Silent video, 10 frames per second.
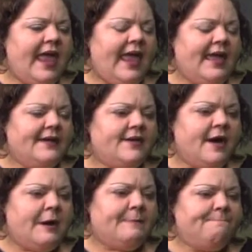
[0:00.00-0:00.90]
And
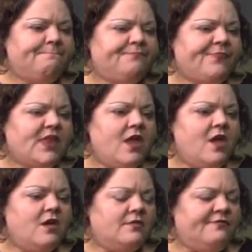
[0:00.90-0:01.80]

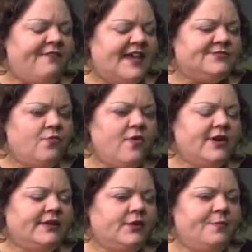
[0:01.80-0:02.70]
fast forward a
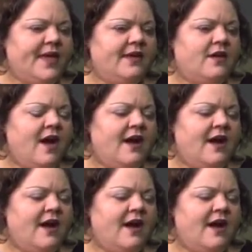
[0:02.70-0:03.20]
little bit,